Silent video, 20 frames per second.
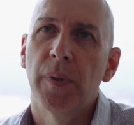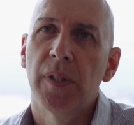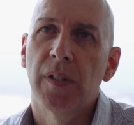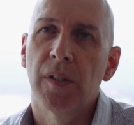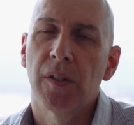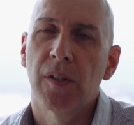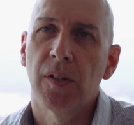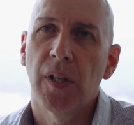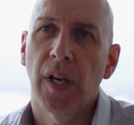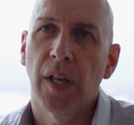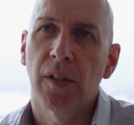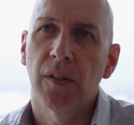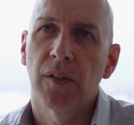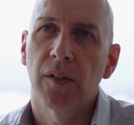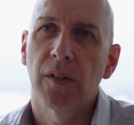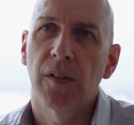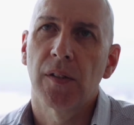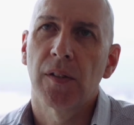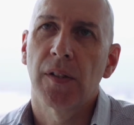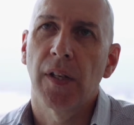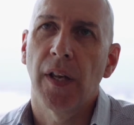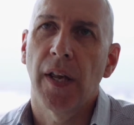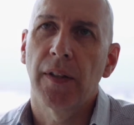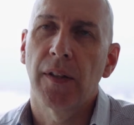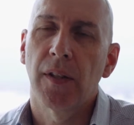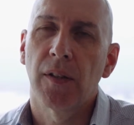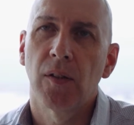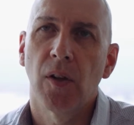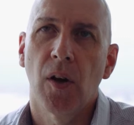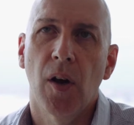business challenges
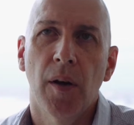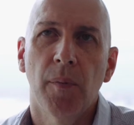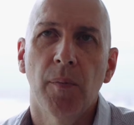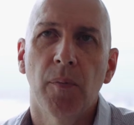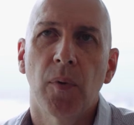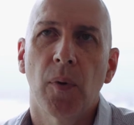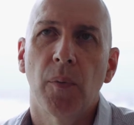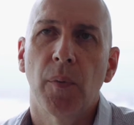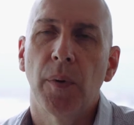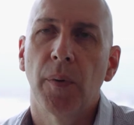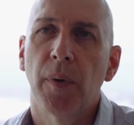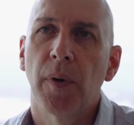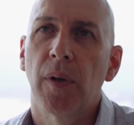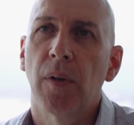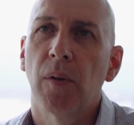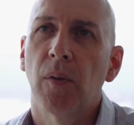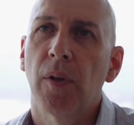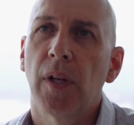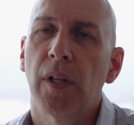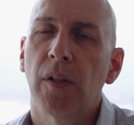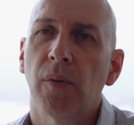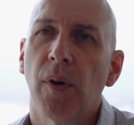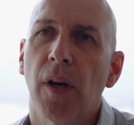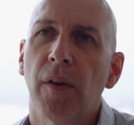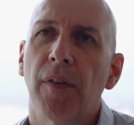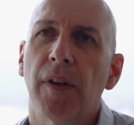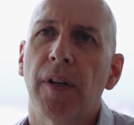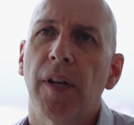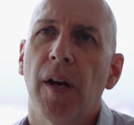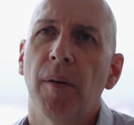at the time that we were looking to
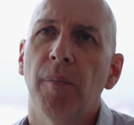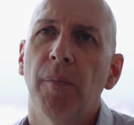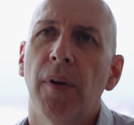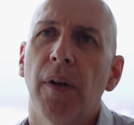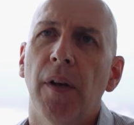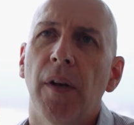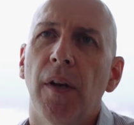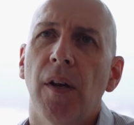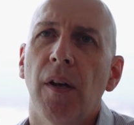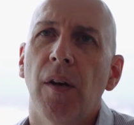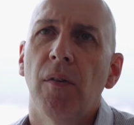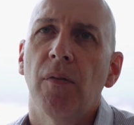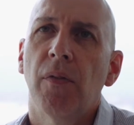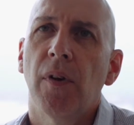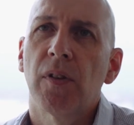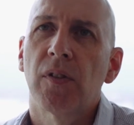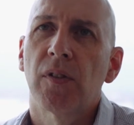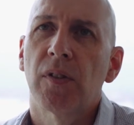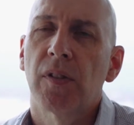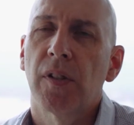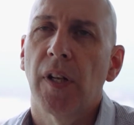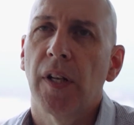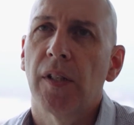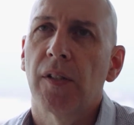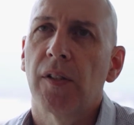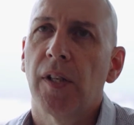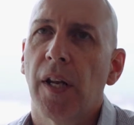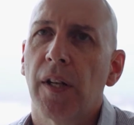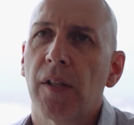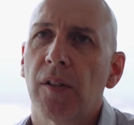overcome. First
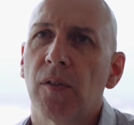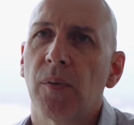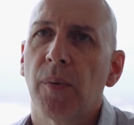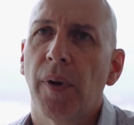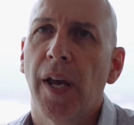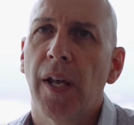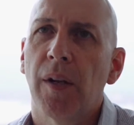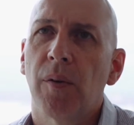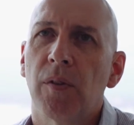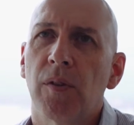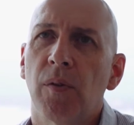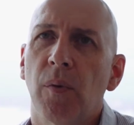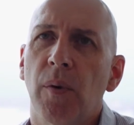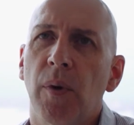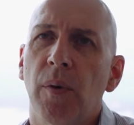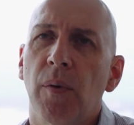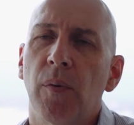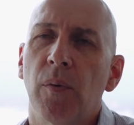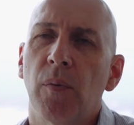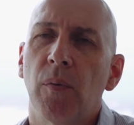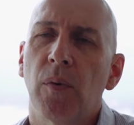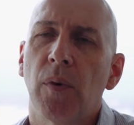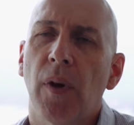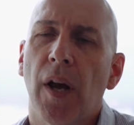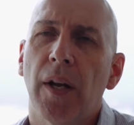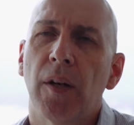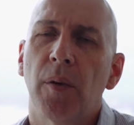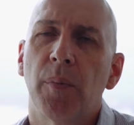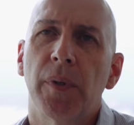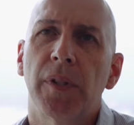challenge we had was that we were
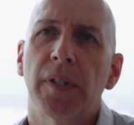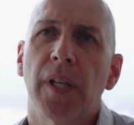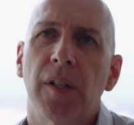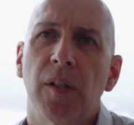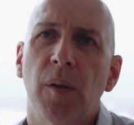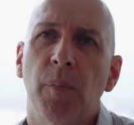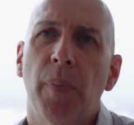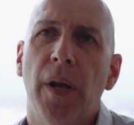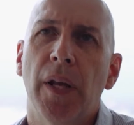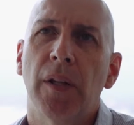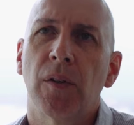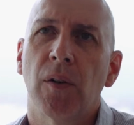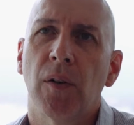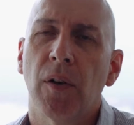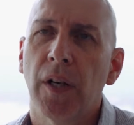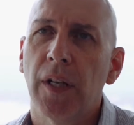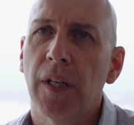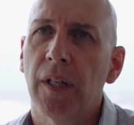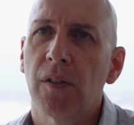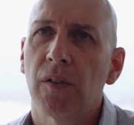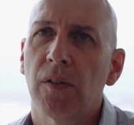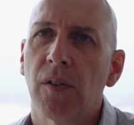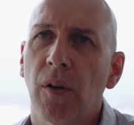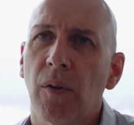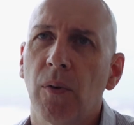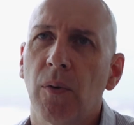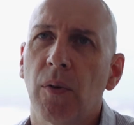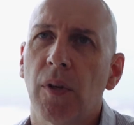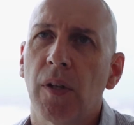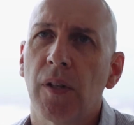100% dependent on an
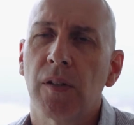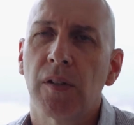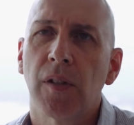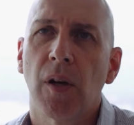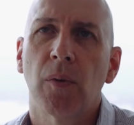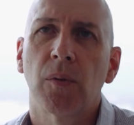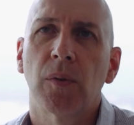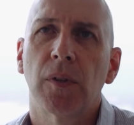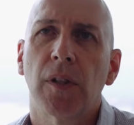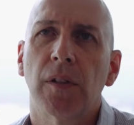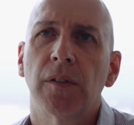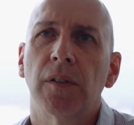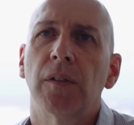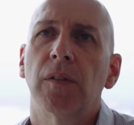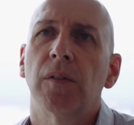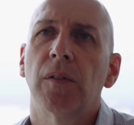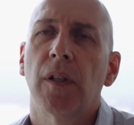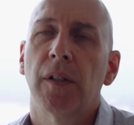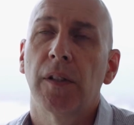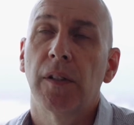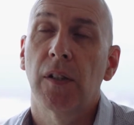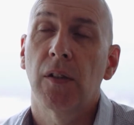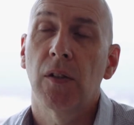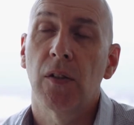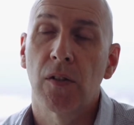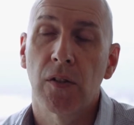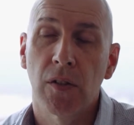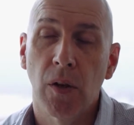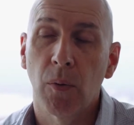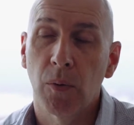external
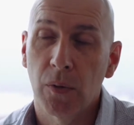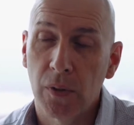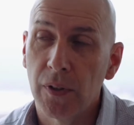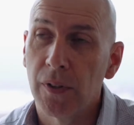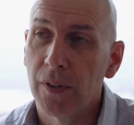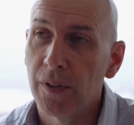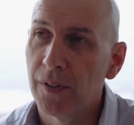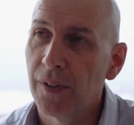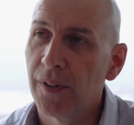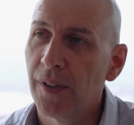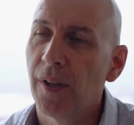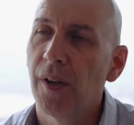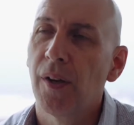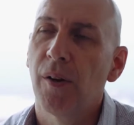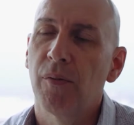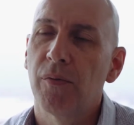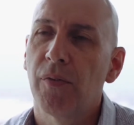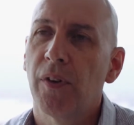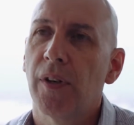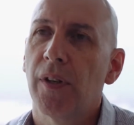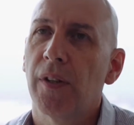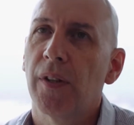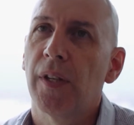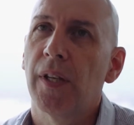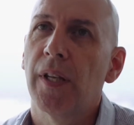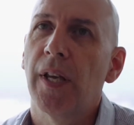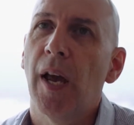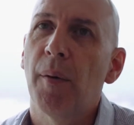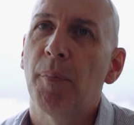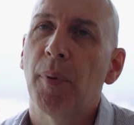consultant for
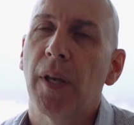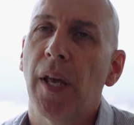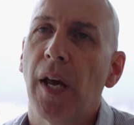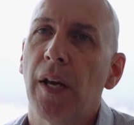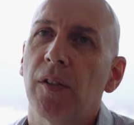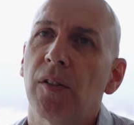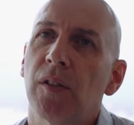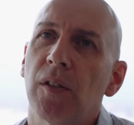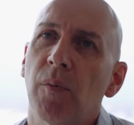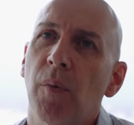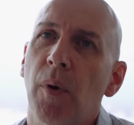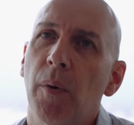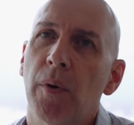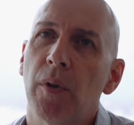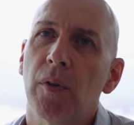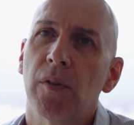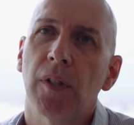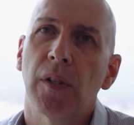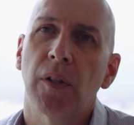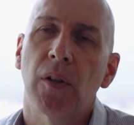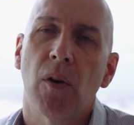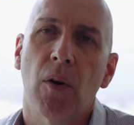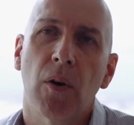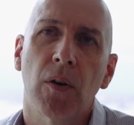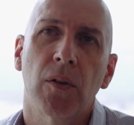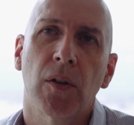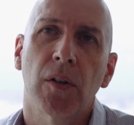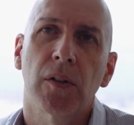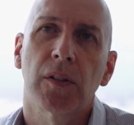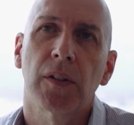the application that we were using,
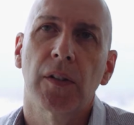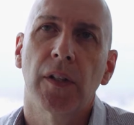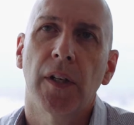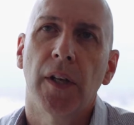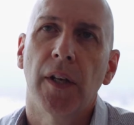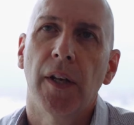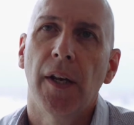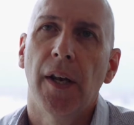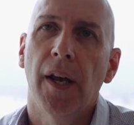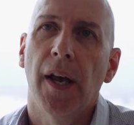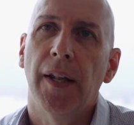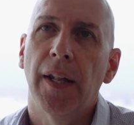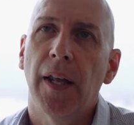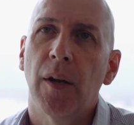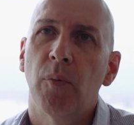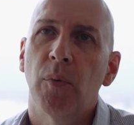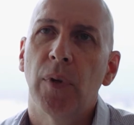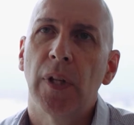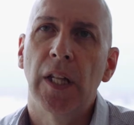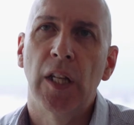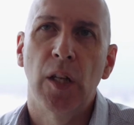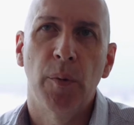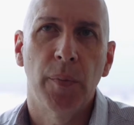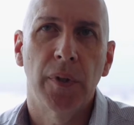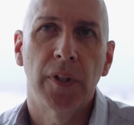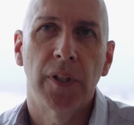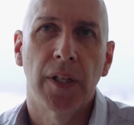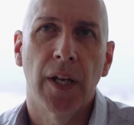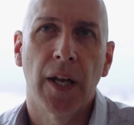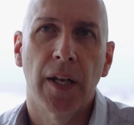Cognos, and that really
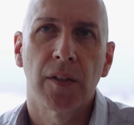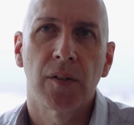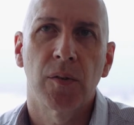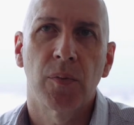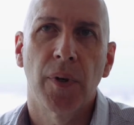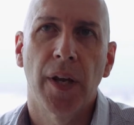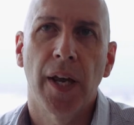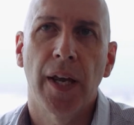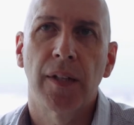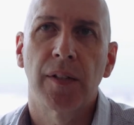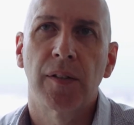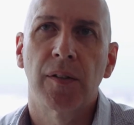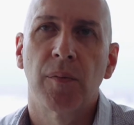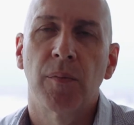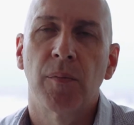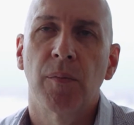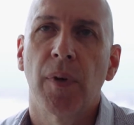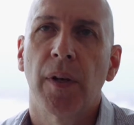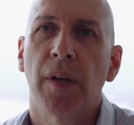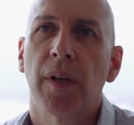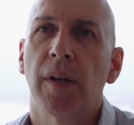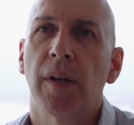limited us. We had some